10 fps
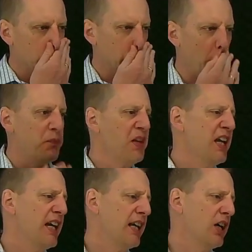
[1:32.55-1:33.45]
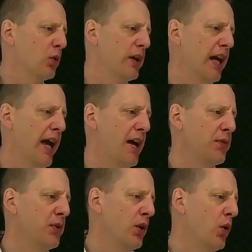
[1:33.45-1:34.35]
So, here we
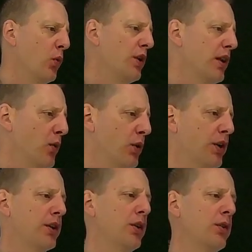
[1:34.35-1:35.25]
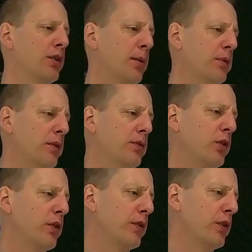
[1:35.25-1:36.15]
have one network couple of
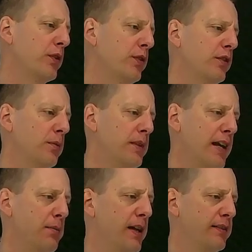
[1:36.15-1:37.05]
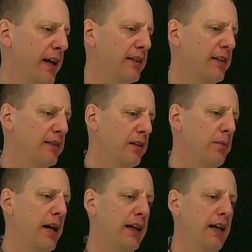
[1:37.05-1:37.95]
servers, some database access on the
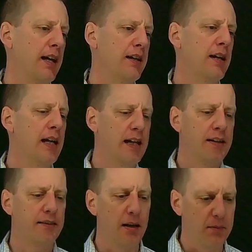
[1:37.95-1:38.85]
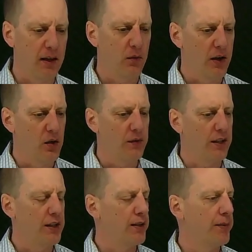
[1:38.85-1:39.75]
back end, same thing right over
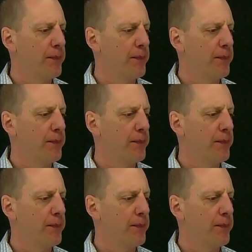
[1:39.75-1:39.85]
here.